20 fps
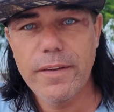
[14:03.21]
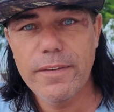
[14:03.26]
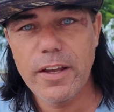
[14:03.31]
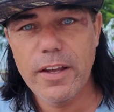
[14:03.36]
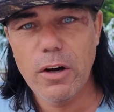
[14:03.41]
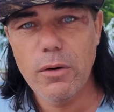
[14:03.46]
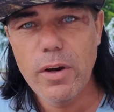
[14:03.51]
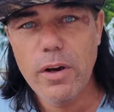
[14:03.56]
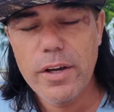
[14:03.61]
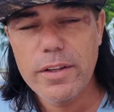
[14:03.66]

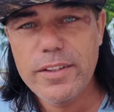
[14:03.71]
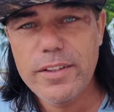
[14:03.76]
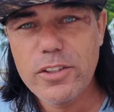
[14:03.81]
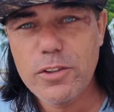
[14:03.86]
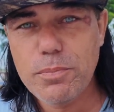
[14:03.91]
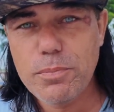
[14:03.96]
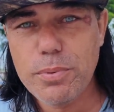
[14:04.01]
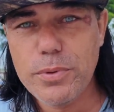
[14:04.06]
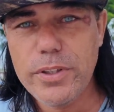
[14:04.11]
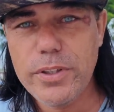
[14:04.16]
Now,
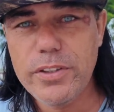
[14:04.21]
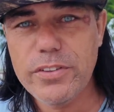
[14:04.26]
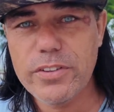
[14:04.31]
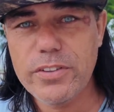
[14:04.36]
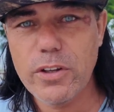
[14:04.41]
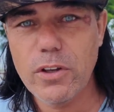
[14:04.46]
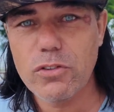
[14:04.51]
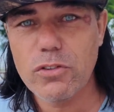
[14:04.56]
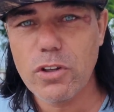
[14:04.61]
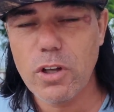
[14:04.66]
these
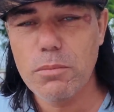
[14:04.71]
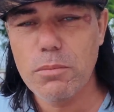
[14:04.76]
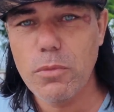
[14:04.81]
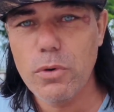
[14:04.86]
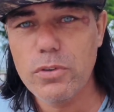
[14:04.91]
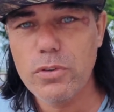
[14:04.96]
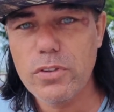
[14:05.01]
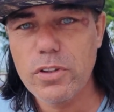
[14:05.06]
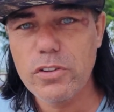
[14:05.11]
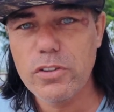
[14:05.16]
pre-sales are
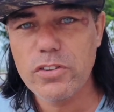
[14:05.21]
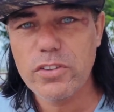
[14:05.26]
mostly